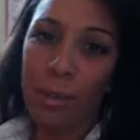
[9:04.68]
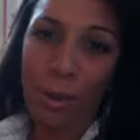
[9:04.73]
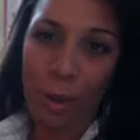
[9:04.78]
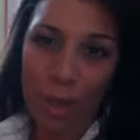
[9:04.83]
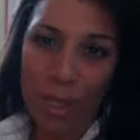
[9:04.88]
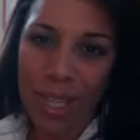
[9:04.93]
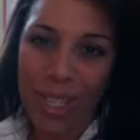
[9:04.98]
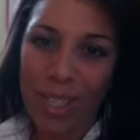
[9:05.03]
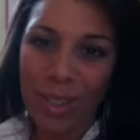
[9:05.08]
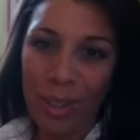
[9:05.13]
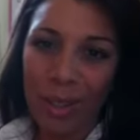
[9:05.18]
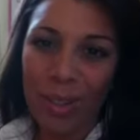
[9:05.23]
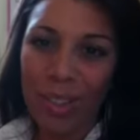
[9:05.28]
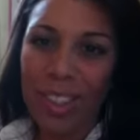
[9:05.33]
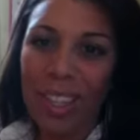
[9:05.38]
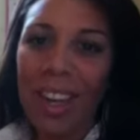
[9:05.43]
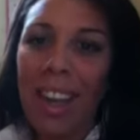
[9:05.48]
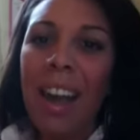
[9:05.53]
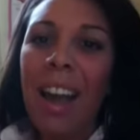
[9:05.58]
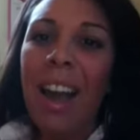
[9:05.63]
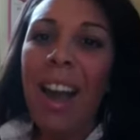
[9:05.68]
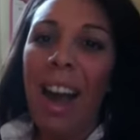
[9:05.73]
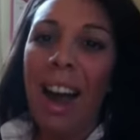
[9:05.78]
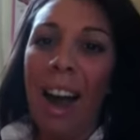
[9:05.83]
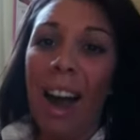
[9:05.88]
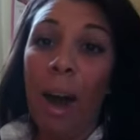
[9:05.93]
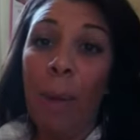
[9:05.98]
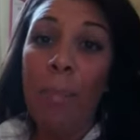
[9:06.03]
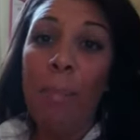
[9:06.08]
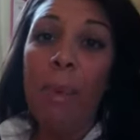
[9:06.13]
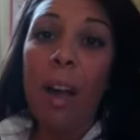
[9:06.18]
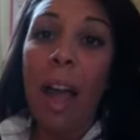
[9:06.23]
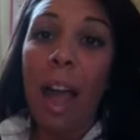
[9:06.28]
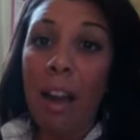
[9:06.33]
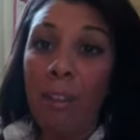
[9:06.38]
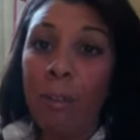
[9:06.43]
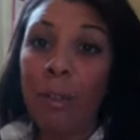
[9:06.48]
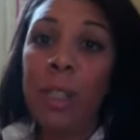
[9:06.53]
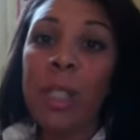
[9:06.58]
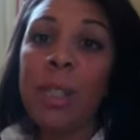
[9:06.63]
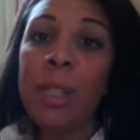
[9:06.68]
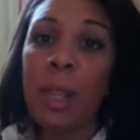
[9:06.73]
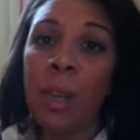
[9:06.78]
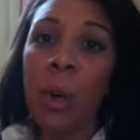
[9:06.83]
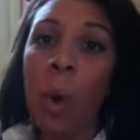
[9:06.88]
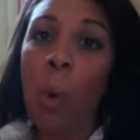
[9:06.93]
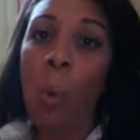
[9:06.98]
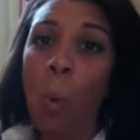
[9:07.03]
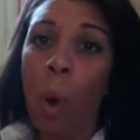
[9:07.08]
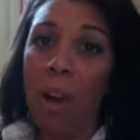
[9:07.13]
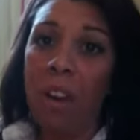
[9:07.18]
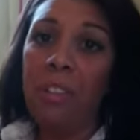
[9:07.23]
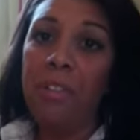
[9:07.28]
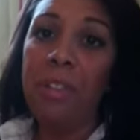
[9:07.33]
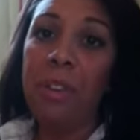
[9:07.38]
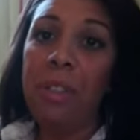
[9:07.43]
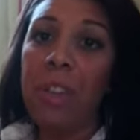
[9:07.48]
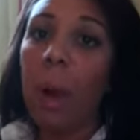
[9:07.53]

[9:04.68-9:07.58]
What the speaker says: of course I don't, every single one of you